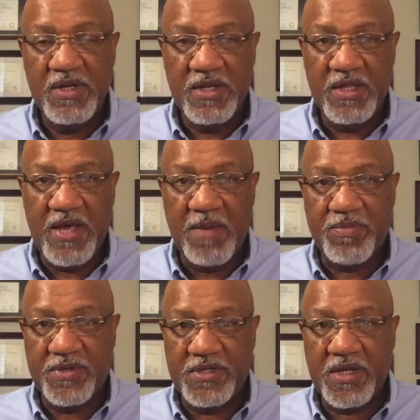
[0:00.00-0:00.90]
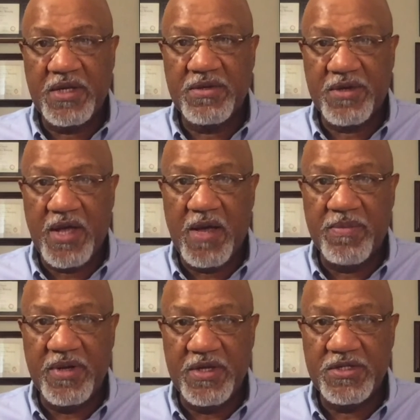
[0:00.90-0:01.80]
that particular
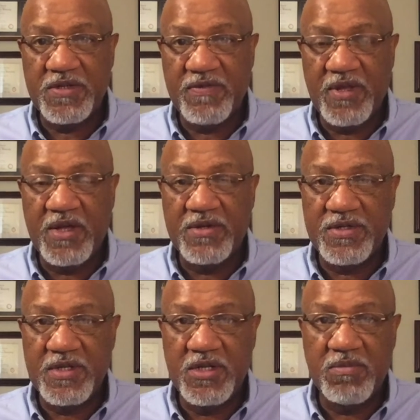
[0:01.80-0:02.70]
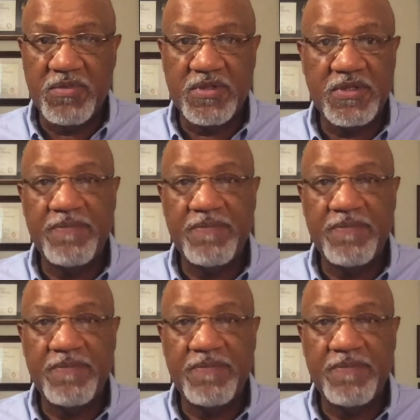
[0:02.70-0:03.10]
combination of letters and numbers.